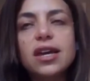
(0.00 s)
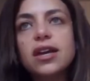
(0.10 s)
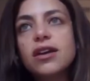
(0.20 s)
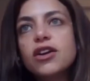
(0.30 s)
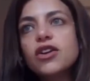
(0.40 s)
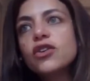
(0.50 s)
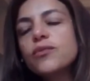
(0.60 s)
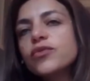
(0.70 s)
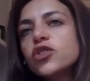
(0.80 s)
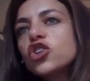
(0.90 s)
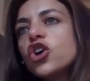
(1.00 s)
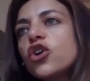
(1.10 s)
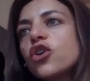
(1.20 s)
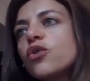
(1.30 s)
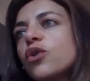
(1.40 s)
think,
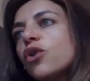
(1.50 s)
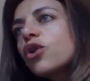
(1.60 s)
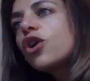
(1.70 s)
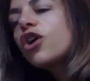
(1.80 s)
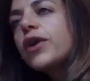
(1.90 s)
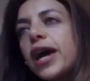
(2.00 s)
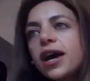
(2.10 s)
you know,